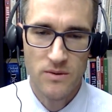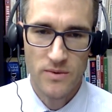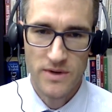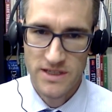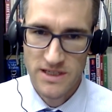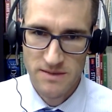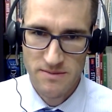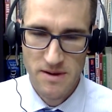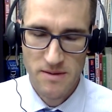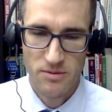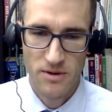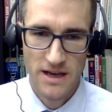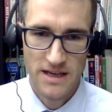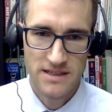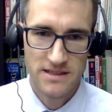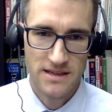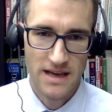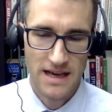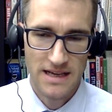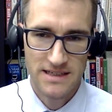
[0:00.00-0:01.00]
we see people as
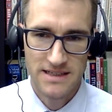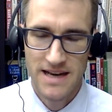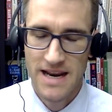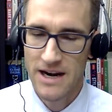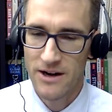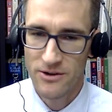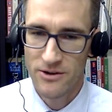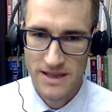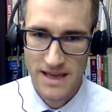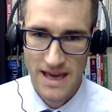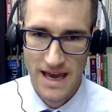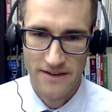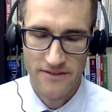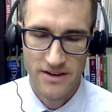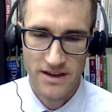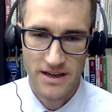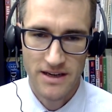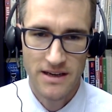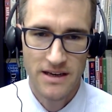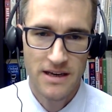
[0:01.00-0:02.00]
inherently
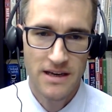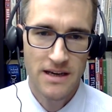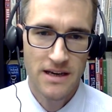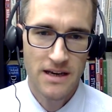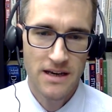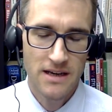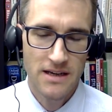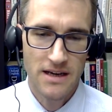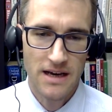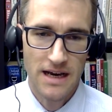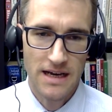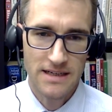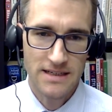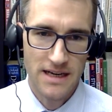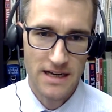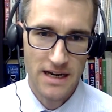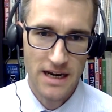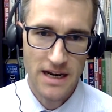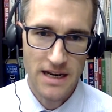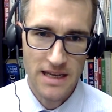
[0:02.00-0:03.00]
having
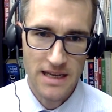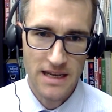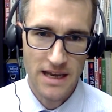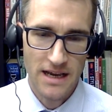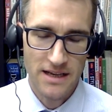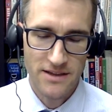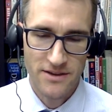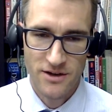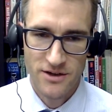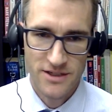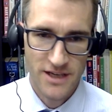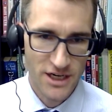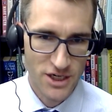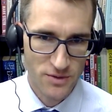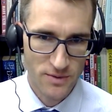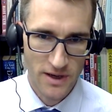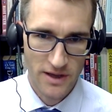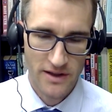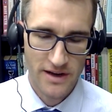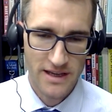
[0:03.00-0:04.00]
dignity, their
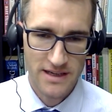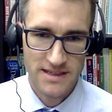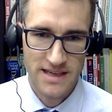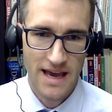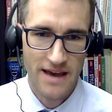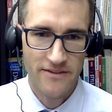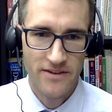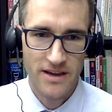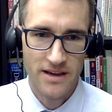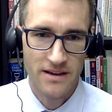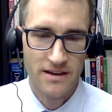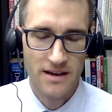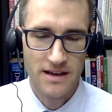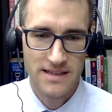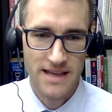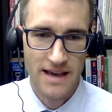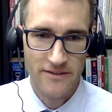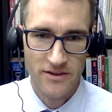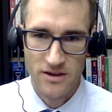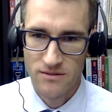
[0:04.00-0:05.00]
sexuality as having
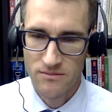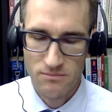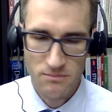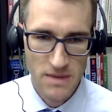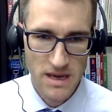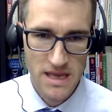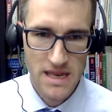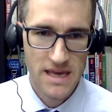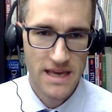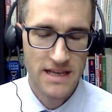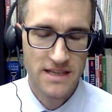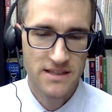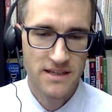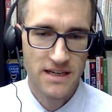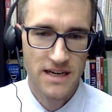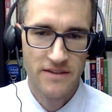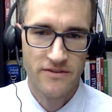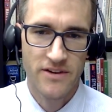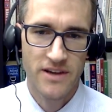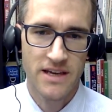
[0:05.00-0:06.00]
meaning and
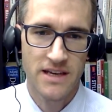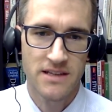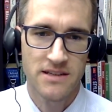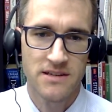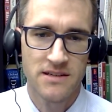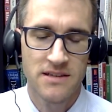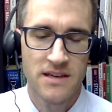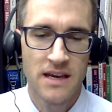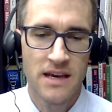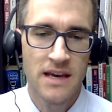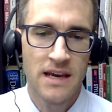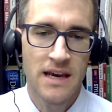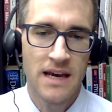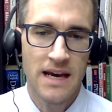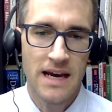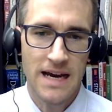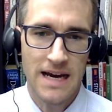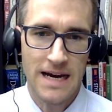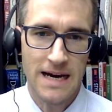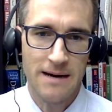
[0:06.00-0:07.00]
significance.
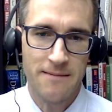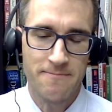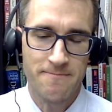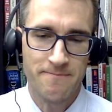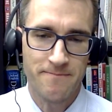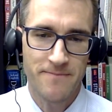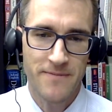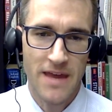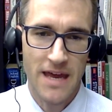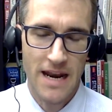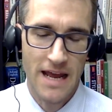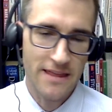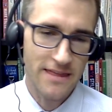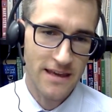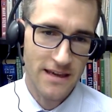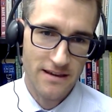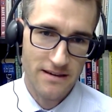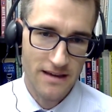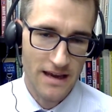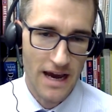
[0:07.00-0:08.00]
And I
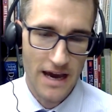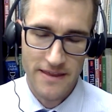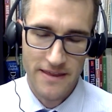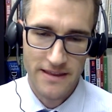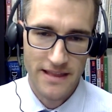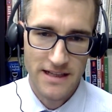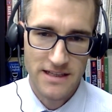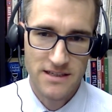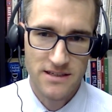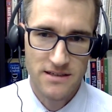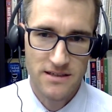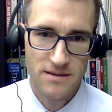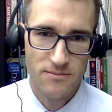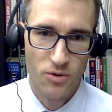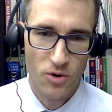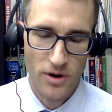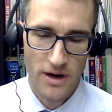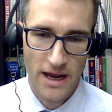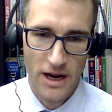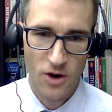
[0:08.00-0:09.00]
think that's
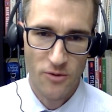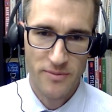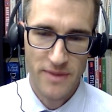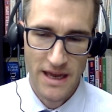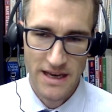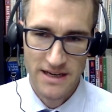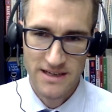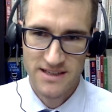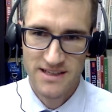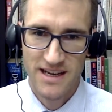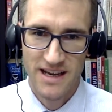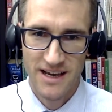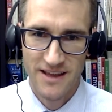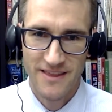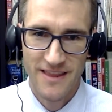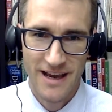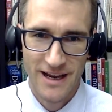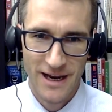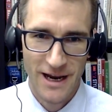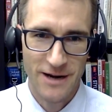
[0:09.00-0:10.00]
important. I hope that
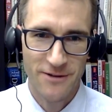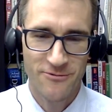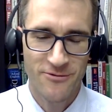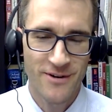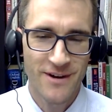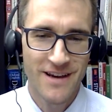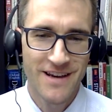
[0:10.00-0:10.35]
that kind of